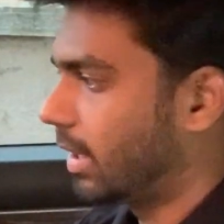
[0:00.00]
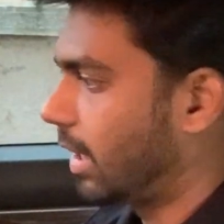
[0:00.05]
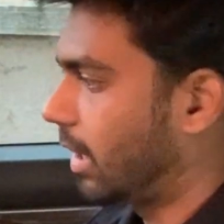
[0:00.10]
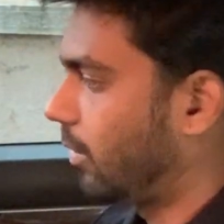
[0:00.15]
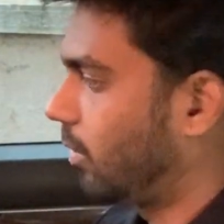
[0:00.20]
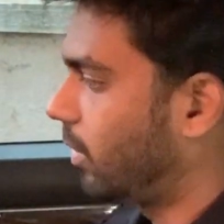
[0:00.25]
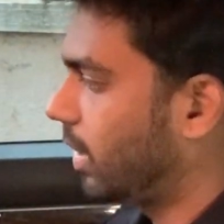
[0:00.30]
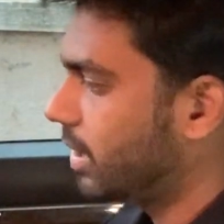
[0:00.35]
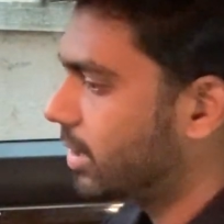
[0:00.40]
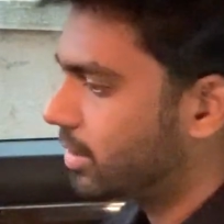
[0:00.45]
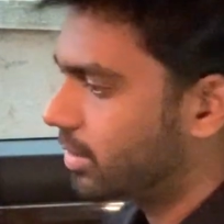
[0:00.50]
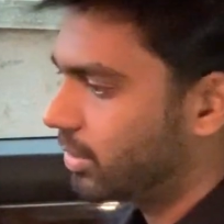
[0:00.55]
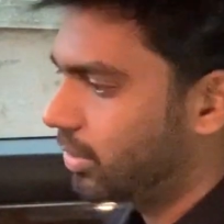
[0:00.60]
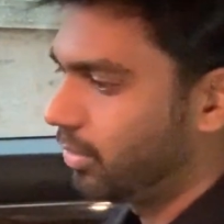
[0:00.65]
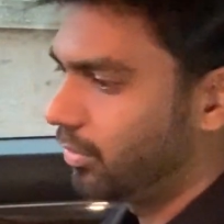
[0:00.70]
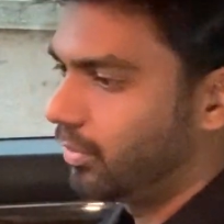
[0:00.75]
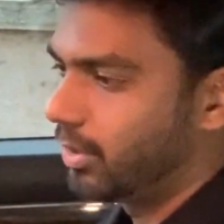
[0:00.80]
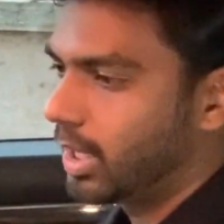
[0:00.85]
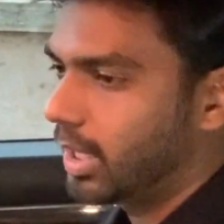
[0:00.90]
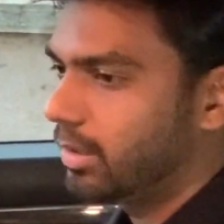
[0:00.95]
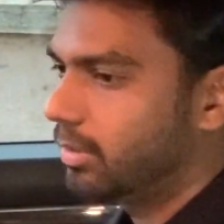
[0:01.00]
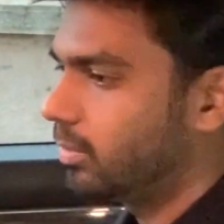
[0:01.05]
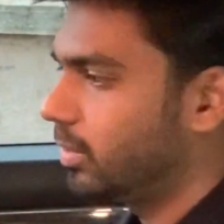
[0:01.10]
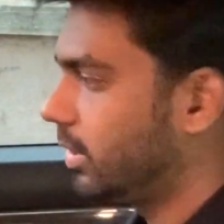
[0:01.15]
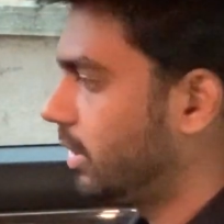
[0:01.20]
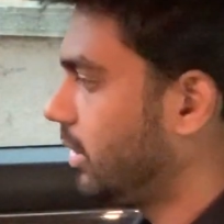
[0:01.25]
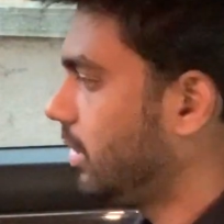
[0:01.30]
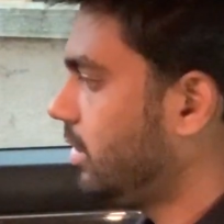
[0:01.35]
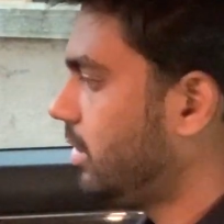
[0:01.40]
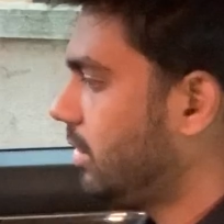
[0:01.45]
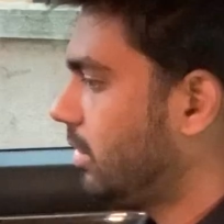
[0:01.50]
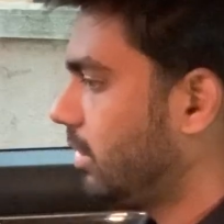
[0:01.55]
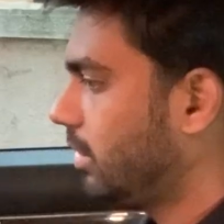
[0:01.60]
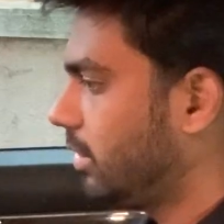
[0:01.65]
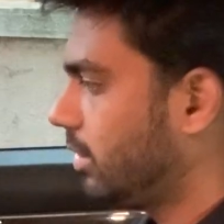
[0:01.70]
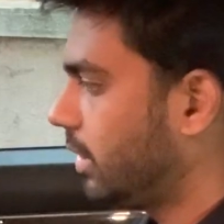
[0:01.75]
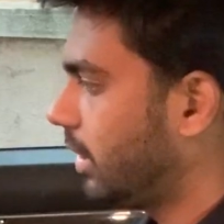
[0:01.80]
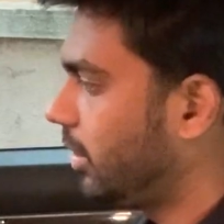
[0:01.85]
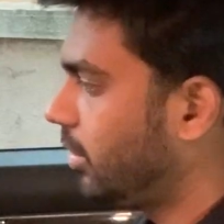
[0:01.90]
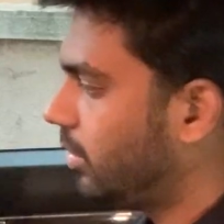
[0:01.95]
and once you've done with this,
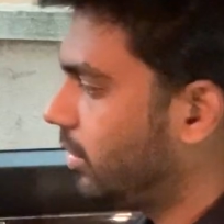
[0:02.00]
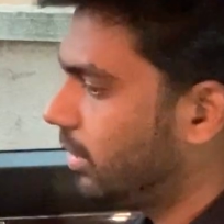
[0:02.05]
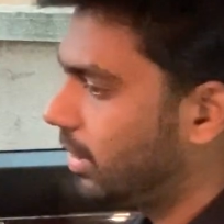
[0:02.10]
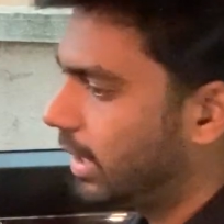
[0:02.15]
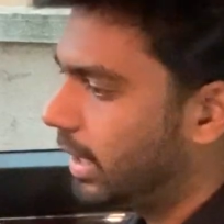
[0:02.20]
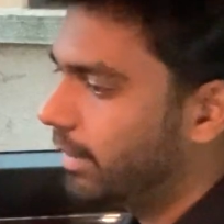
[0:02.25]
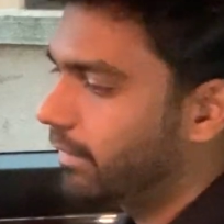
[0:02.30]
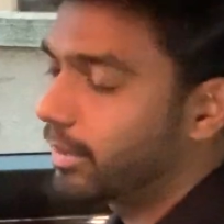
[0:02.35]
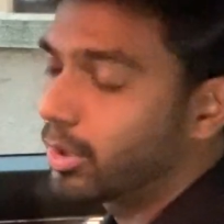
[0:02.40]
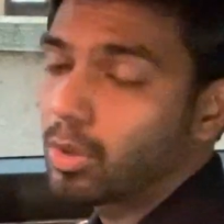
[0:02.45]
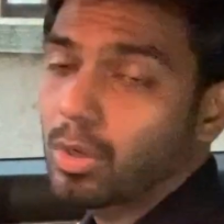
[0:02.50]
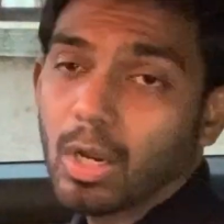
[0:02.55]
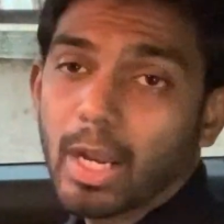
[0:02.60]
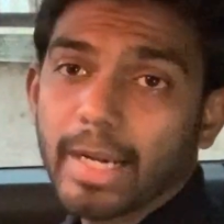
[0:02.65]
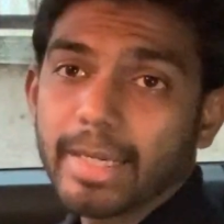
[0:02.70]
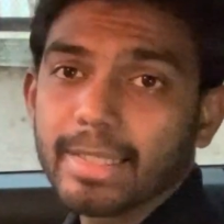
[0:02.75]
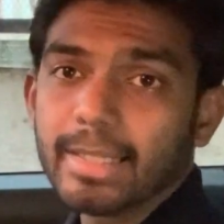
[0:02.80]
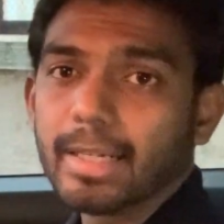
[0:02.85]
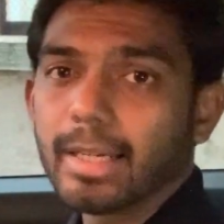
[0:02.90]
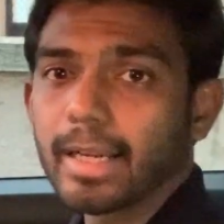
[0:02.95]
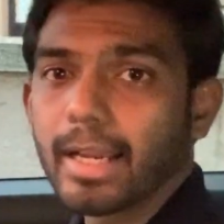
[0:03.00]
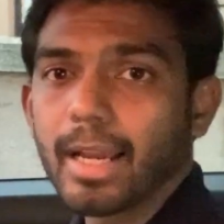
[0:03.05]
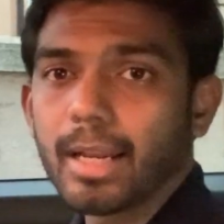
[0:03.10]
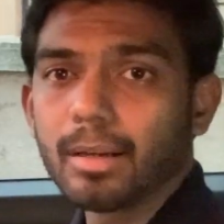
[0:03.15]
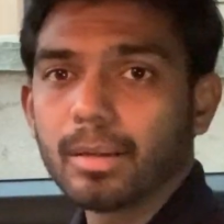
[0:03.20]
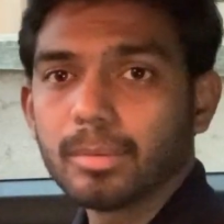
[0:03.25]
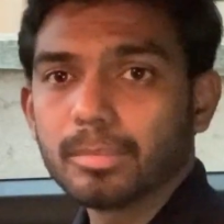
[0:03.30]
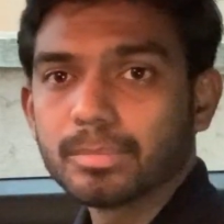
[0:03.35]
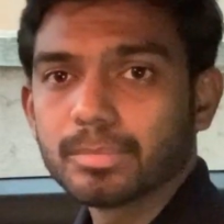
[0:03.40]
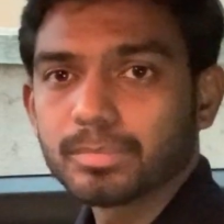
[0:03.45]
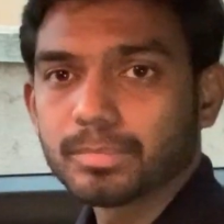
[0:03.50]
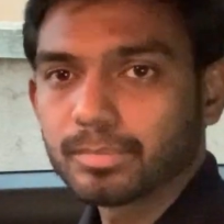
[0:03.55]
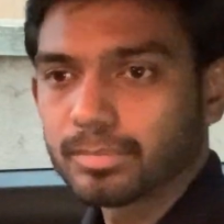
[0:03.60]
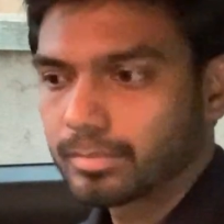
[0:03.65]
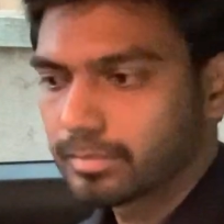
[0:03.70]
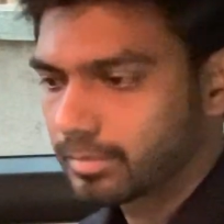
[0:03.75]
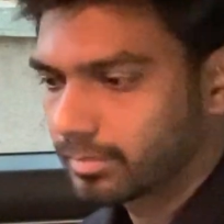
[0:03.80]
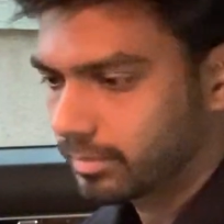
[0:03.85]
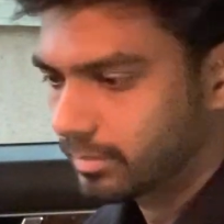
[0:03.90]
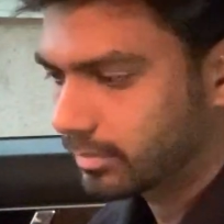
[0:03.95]
then you could leave it on idle again,
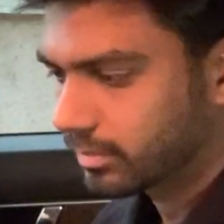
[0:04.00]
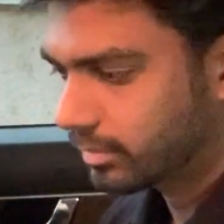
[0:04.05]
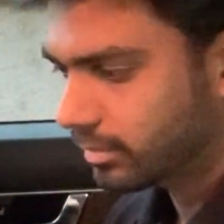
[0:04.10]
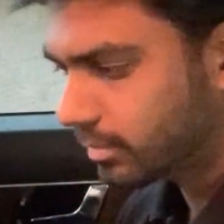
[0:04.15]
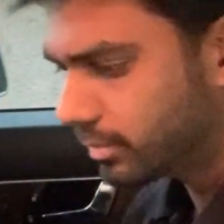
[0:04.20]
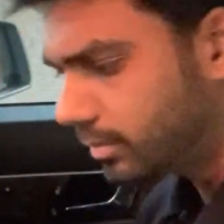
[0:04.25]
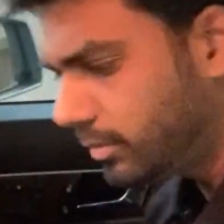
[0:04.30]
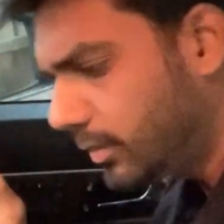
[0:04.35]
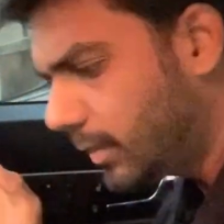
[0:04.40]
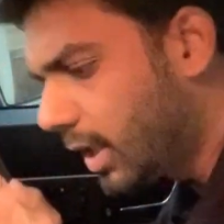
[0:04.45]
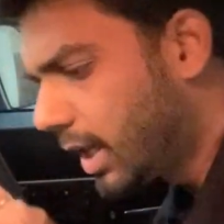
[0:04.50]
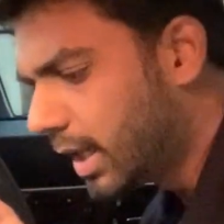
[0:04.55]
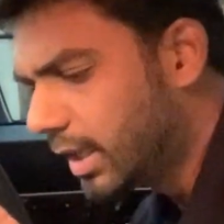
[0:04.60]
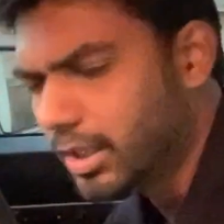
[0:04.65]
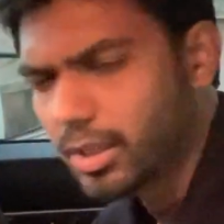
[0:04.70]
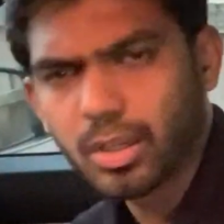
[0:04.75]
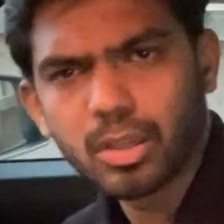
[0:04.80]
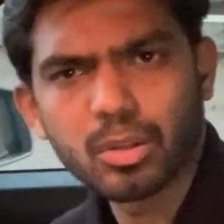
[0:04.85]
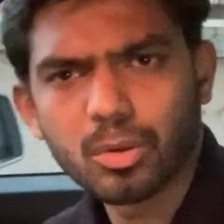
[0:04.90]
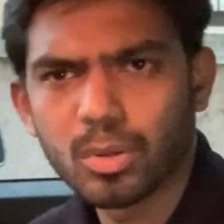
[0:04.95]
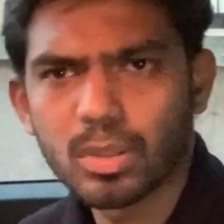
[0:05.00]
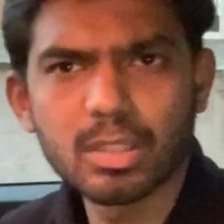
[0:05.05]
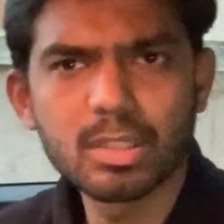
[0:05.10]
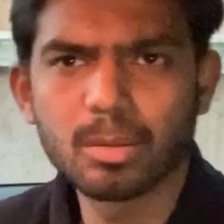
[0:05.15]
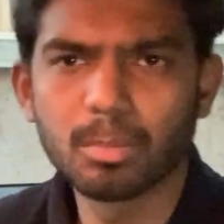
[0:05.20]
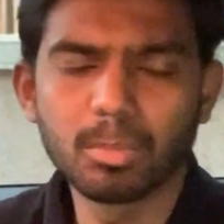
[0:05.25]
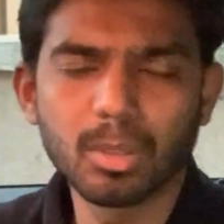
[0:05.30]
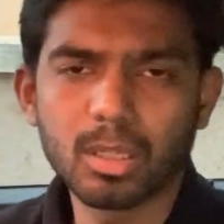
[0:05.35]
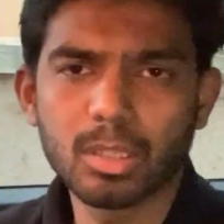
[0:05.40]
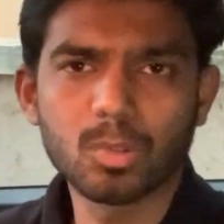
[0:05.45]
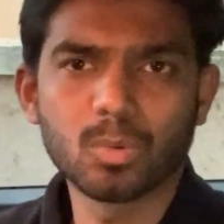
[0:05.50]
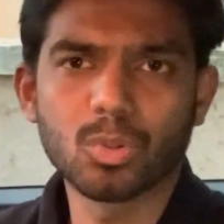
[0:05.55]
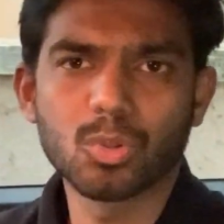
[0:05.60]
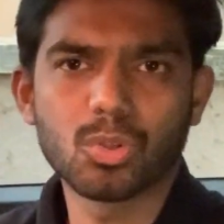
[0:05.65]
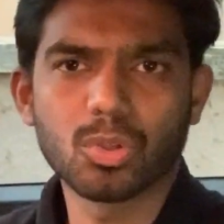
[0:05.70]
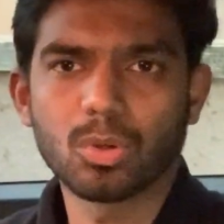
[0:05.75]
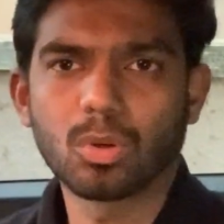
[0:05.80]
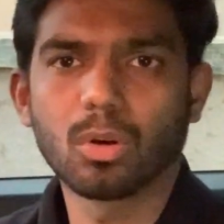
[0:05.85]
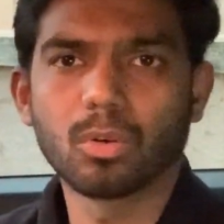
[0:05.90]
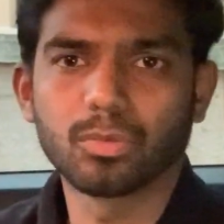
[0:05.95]
and then you can simply
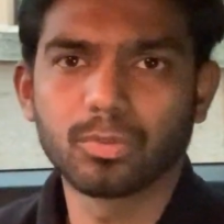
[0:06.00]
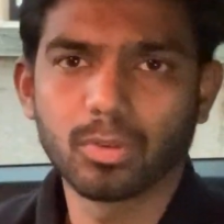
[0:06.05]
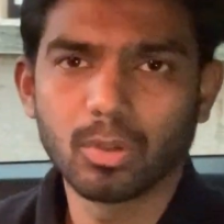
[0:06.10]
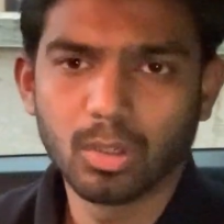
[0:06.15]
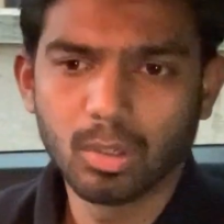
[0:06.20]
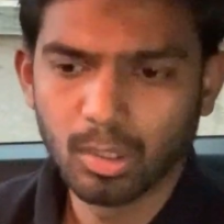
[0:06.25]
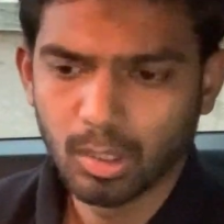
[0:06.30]
switch it off.